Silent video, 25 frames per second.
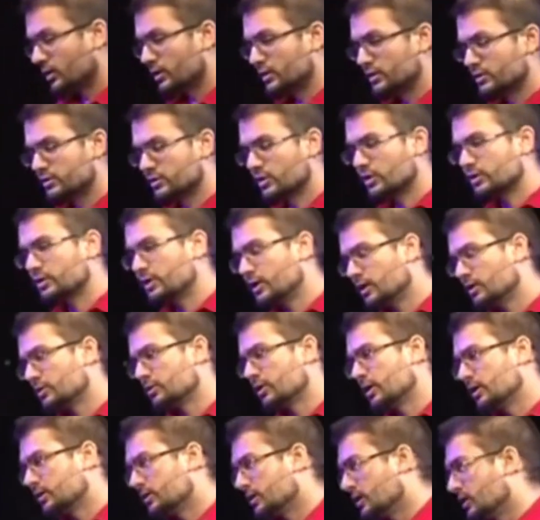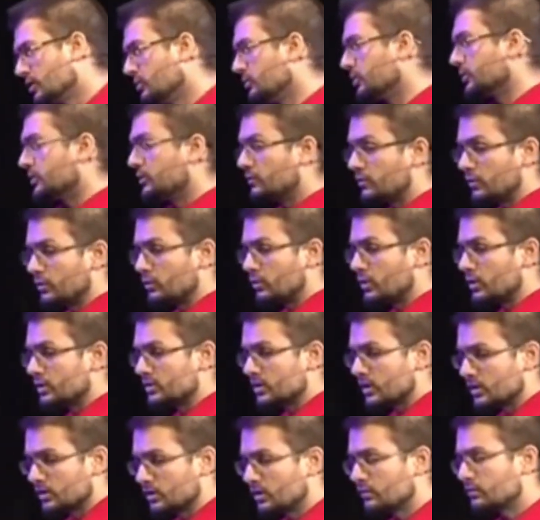He's not here right now, but if he
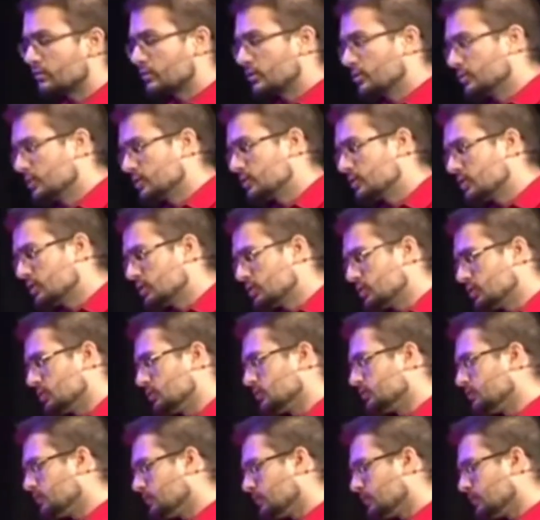was, I'd offer him a tissue.